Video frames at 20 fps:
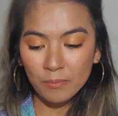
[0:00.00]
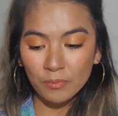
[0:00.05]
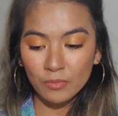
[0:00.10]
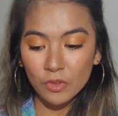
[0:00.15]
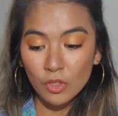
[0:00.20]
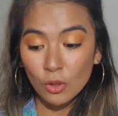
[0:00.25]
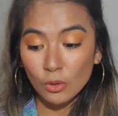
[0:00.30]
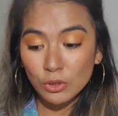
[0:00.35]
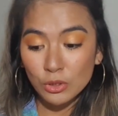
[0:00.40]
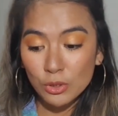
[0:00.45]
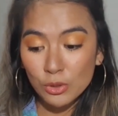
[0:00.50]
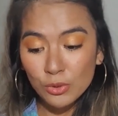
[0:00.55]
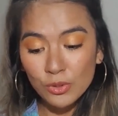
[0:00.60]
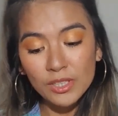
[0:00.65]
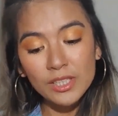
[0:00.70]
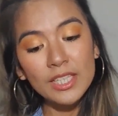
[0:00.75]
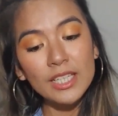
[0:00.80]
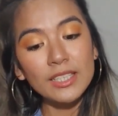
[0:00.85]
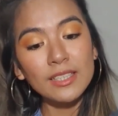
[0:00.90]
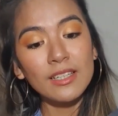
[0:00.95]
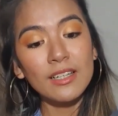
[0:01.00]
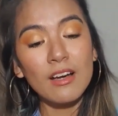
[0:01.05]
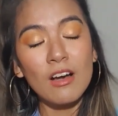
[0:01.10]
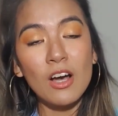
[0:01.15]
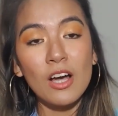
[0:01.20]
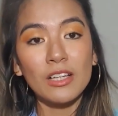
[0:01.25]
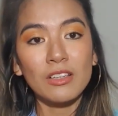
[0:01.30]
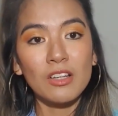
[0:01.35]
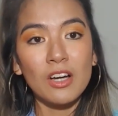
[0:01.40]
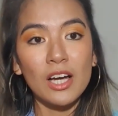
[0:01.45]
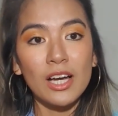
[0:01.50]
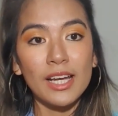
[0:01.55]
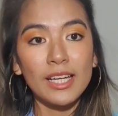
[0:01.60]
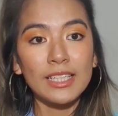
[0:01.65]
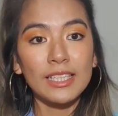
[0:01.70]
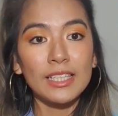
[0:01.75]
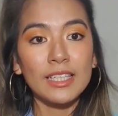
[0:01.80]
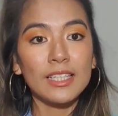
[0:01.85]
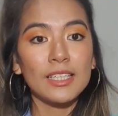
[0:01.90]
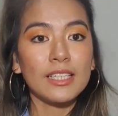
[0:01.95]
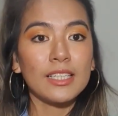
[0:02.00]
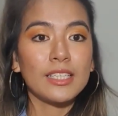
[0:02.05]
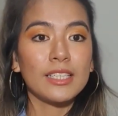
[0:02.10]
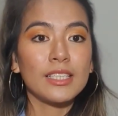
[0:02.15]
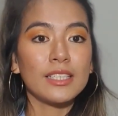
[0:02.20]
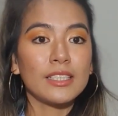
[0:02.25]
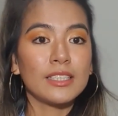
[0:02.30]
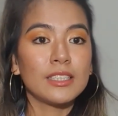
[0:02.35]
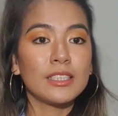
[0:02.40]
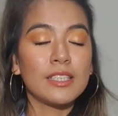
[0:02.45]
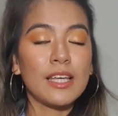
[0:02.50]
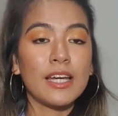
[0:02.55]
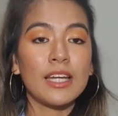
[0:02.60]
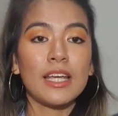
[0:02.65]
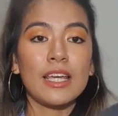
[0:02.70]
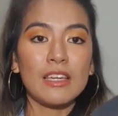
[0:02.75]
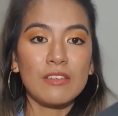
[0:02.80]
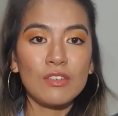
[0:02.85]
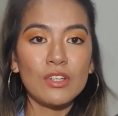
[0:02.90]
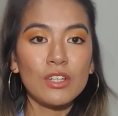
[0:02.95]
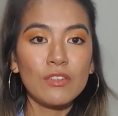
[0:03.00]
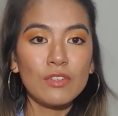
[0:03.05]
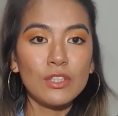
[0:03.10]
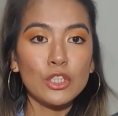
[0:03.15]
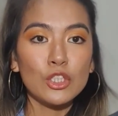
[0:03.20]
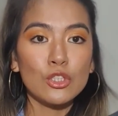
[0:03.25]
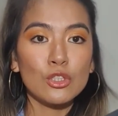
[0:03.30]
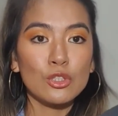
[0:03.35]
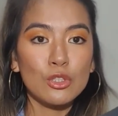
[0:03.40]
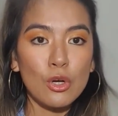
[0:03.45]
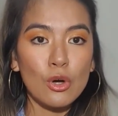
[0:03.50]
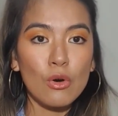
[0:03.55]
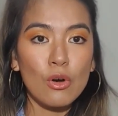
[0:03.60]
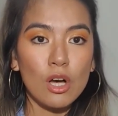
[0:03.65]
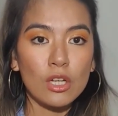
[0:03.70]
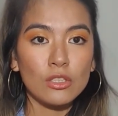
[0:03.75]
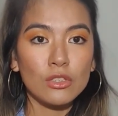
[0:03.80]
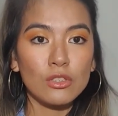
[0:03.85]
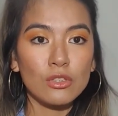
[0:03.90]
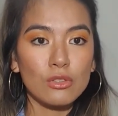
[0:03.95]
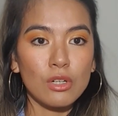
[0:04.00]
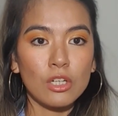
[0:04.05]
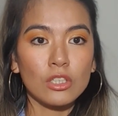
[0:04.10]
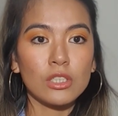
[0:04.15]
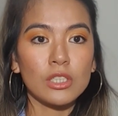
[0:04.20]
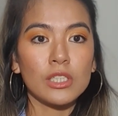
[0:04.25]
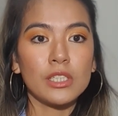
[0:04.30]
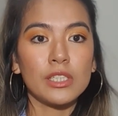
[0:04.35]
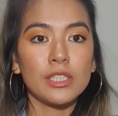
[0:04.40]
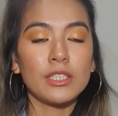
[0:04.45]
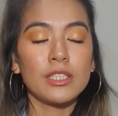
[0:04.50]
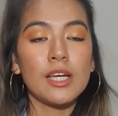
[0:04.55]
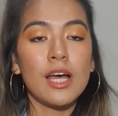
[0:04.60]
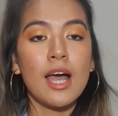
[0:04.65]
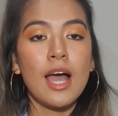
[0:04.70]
The also good thing that I like is that even if it's so unstructured,